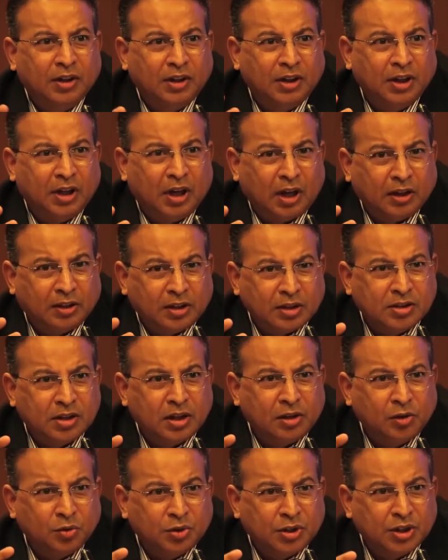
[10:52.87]
the other
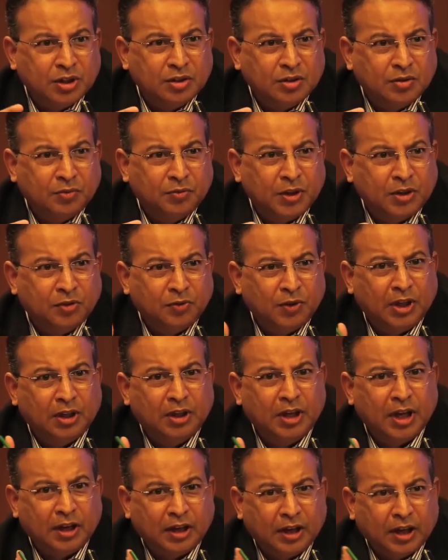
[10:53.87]
solutions which will
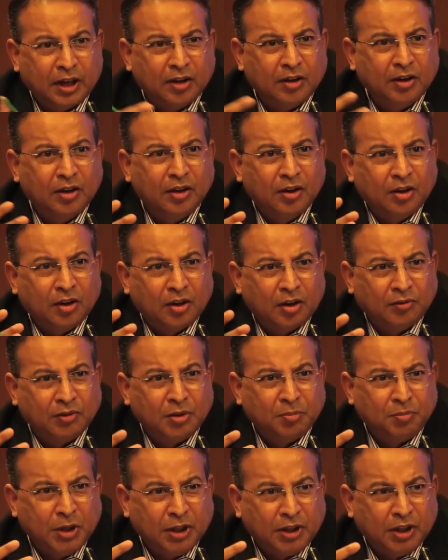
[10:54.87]
take care of
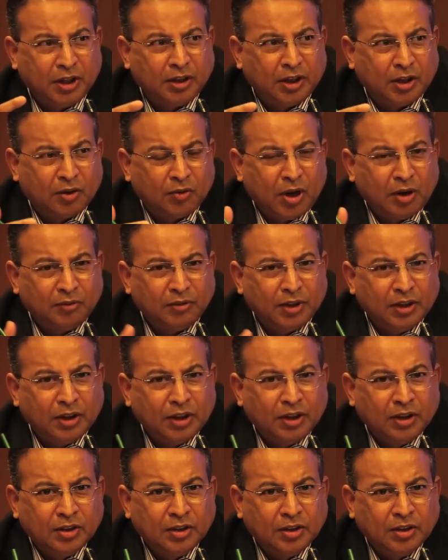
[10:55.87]
the peaking requirement.